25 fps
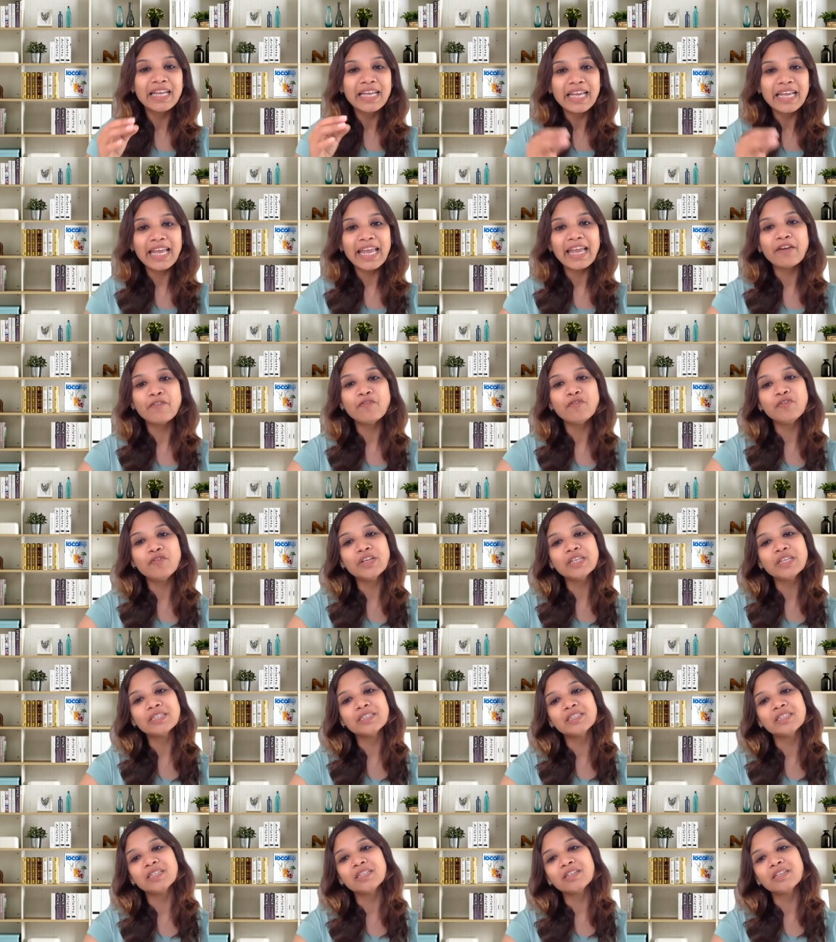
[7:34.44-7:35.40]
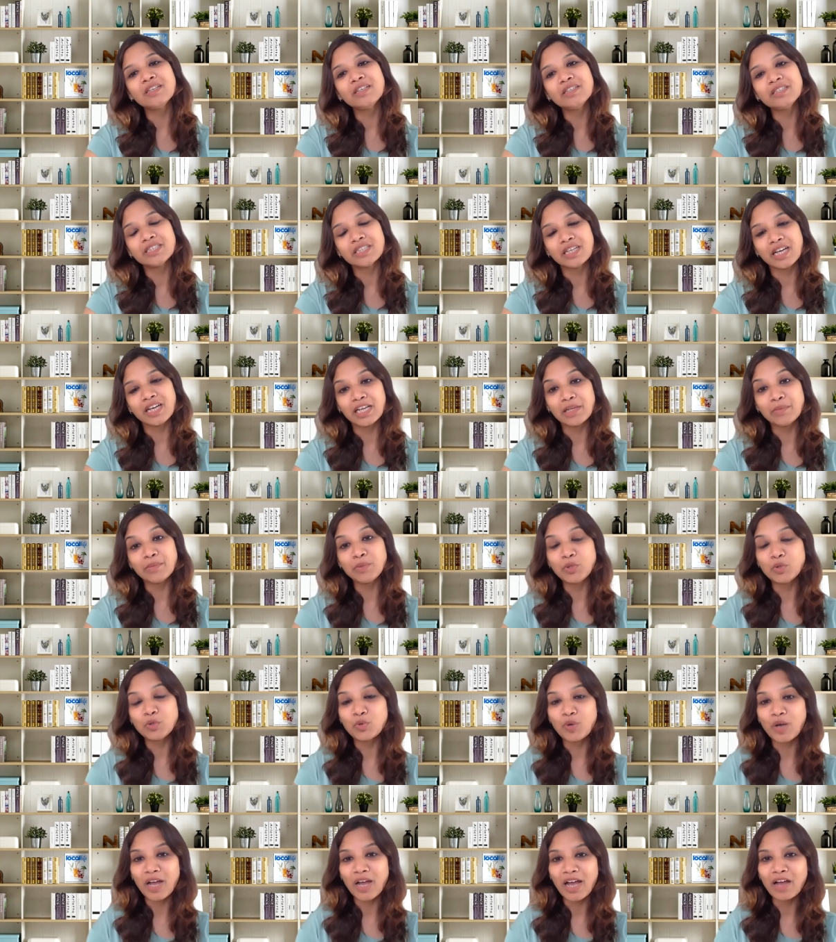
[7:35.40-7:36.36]
every single time
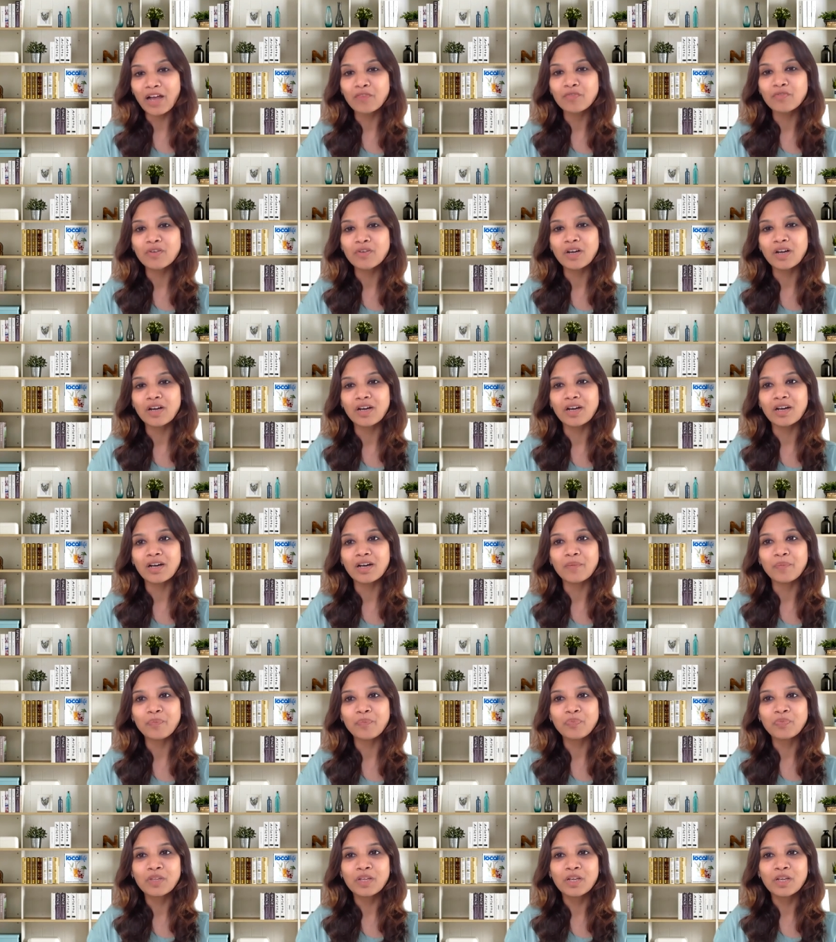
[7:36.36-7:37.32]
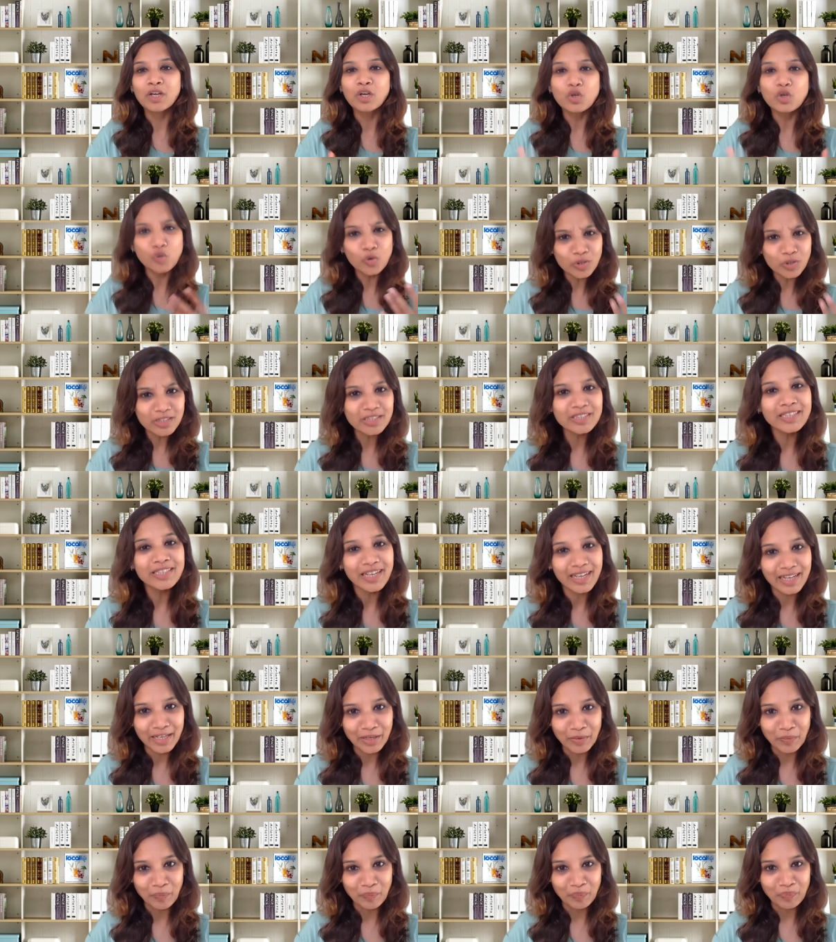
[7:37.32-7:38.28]
you have a good
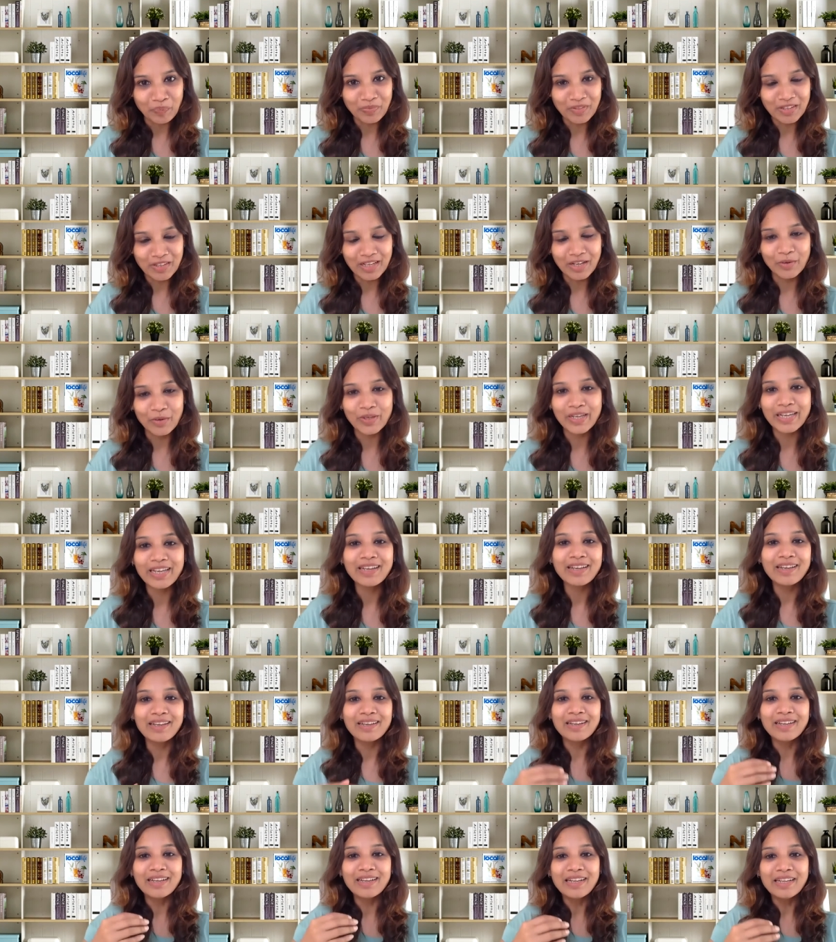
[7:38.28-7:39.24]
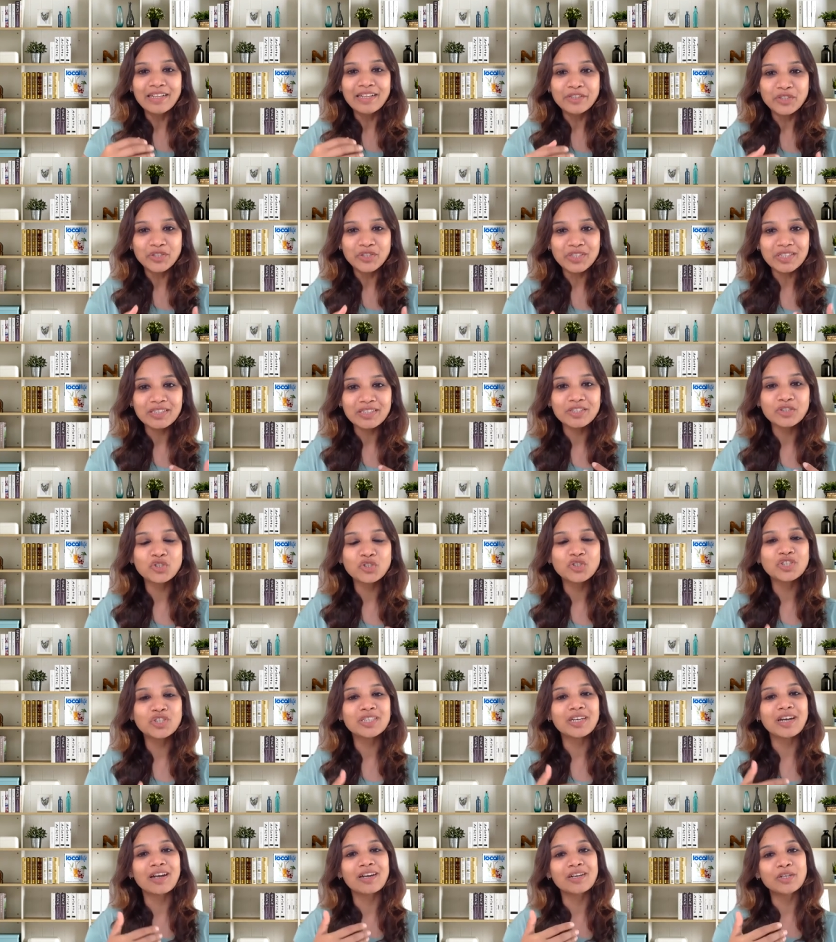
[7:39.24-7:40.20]
time, okay, just
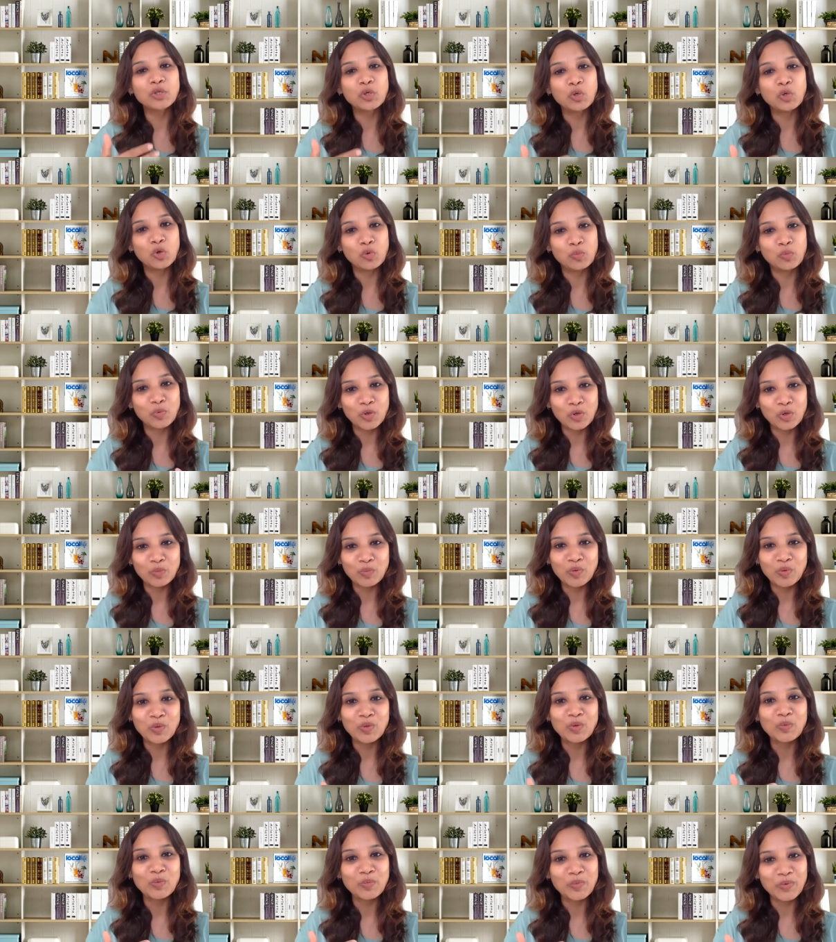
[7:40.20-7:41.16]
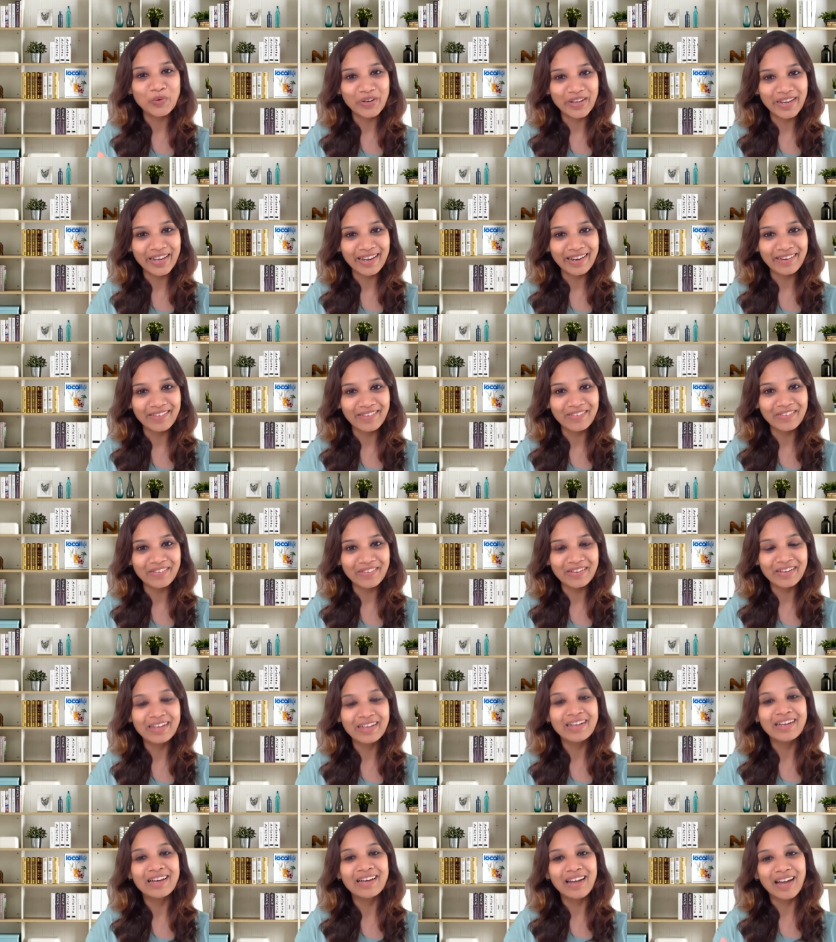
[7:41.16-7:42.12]
chant Ho'oponopono prayer
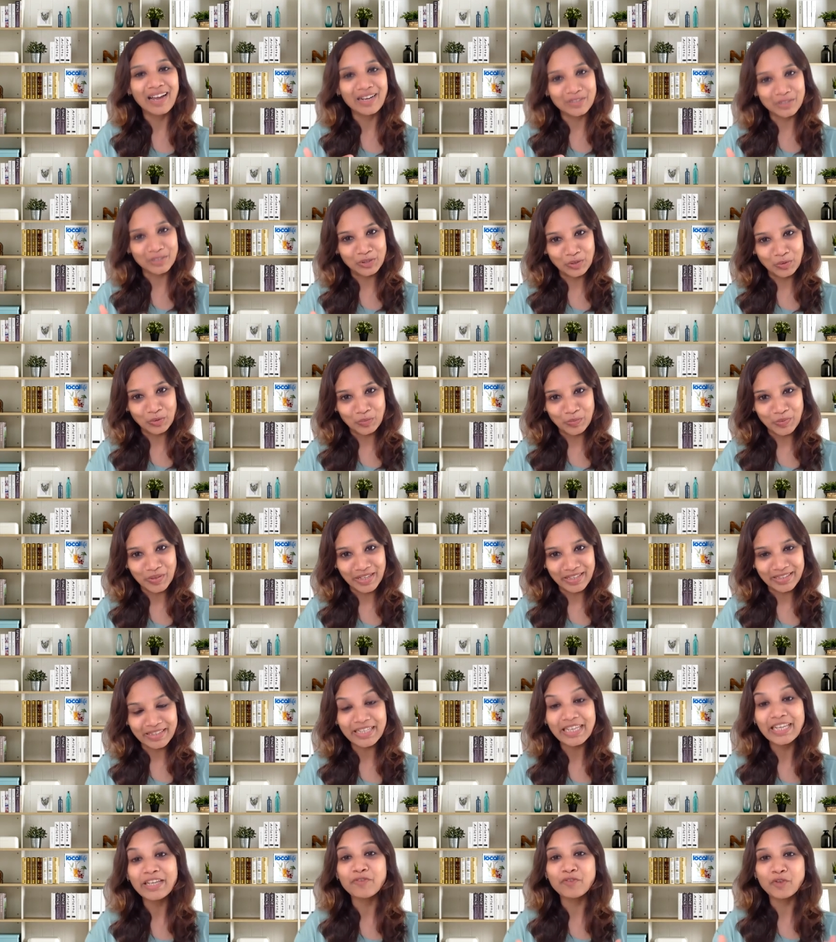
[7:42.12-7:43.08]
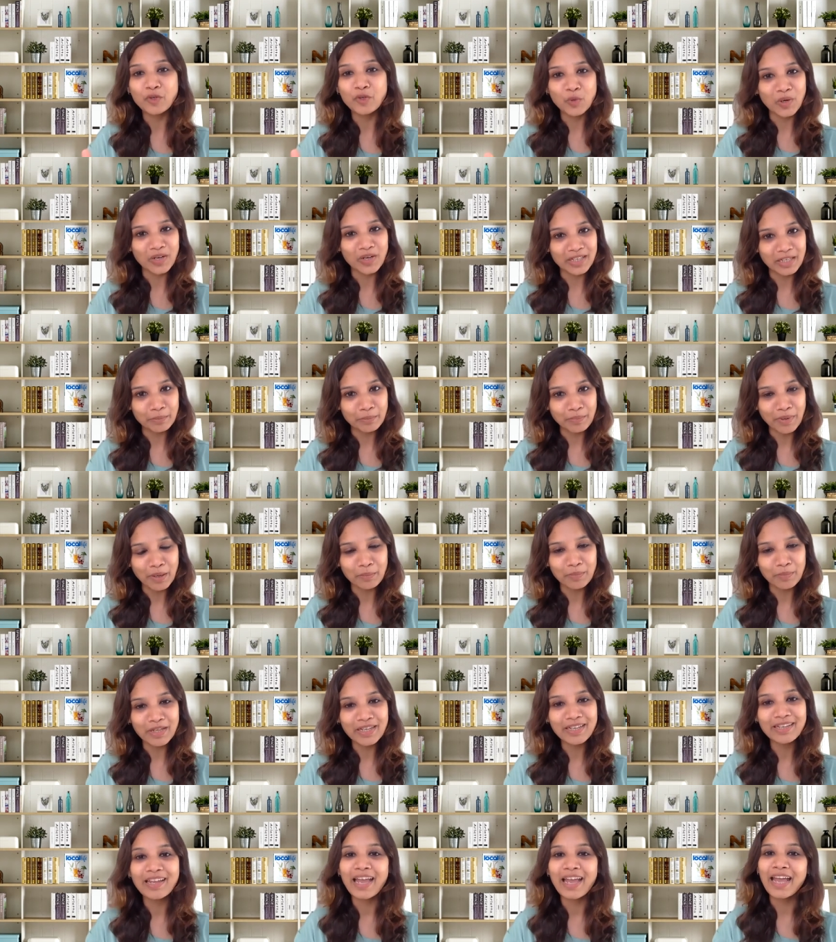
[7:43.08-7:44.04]
under your breath. If you are in
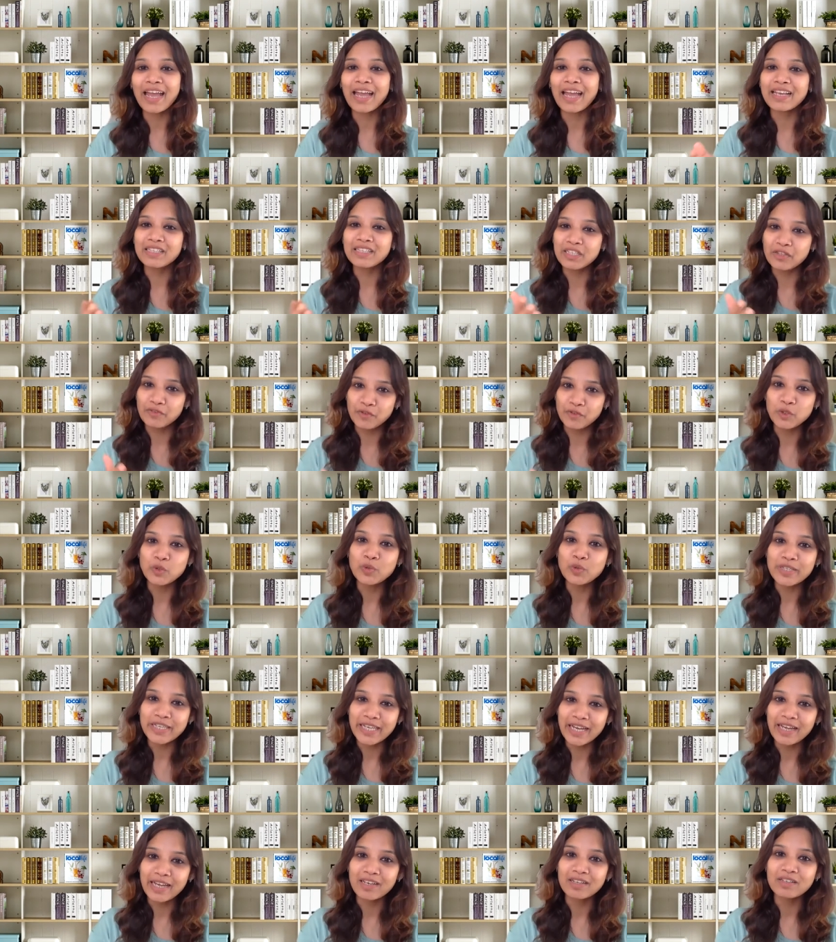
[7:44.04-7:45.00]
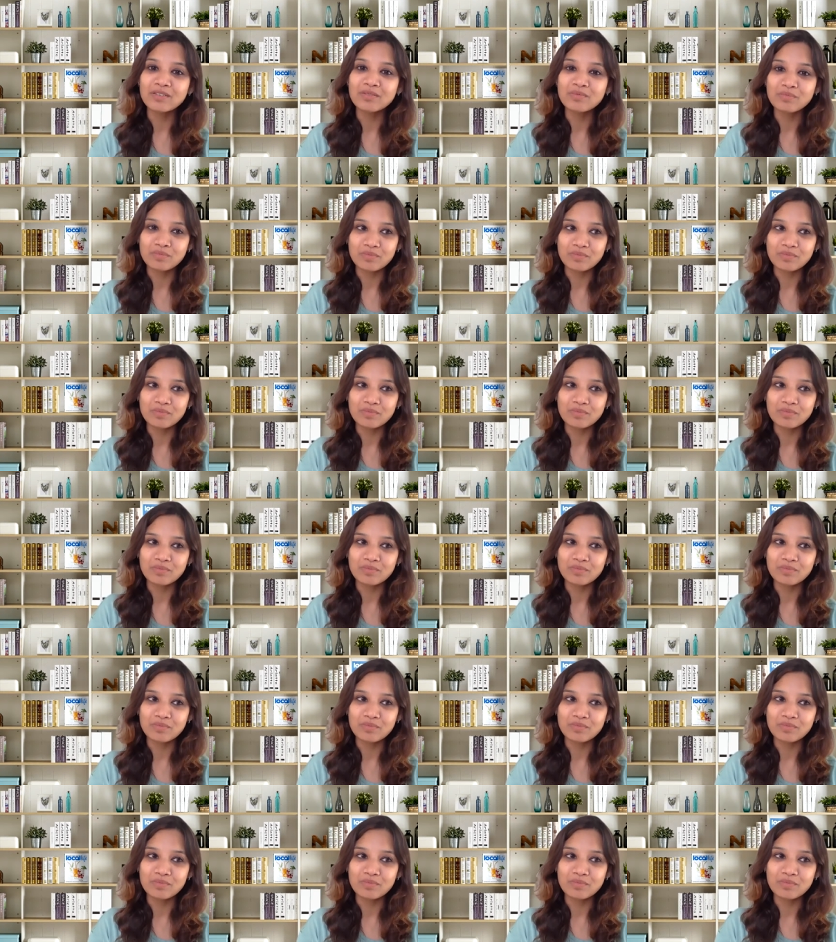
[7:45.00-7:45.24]
public, and if you can,